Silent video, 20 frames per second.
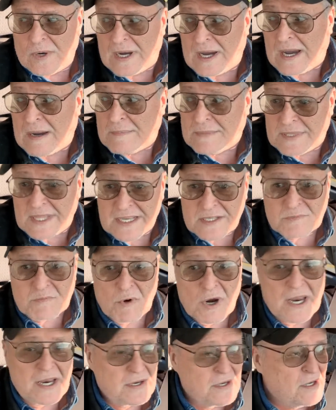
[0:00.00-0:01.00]
Well, I mean, that's
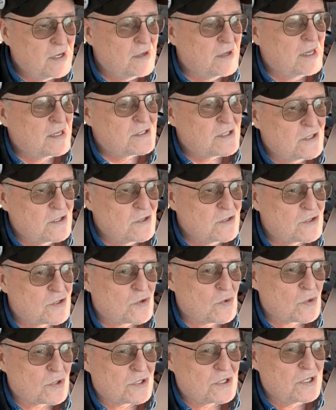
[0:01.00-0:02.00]
brand new. That's a new
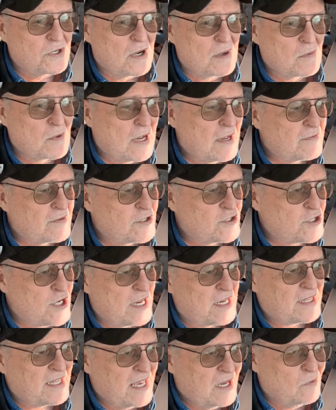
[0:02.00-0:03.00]
store too. I'm gonna have to
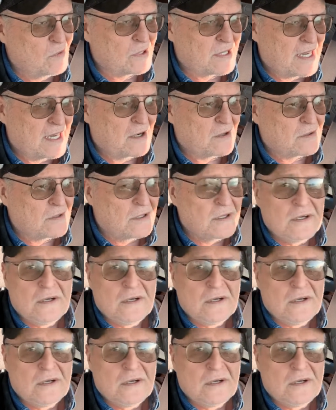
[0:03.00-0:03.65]
check that one out.